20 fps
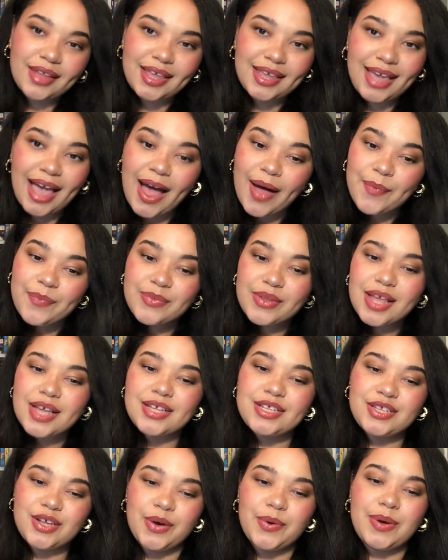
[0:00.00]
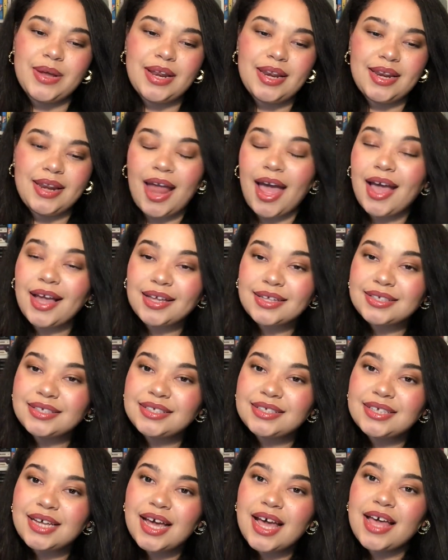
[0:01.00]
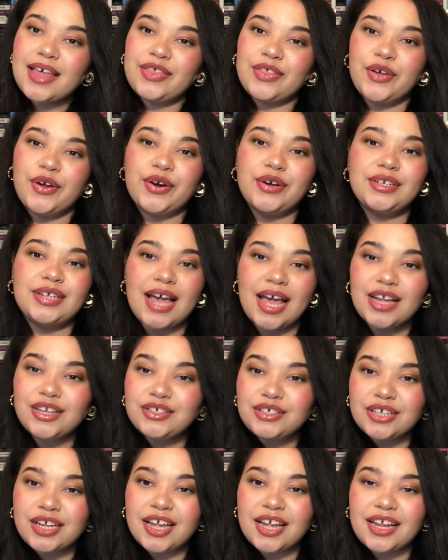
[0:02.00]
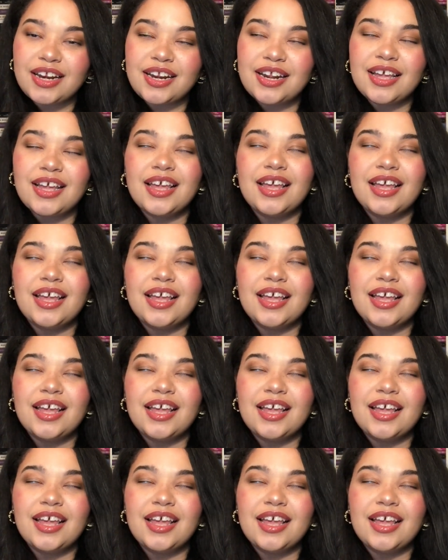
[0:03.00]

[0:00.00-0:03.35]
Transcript: Yeah, so next, their tension.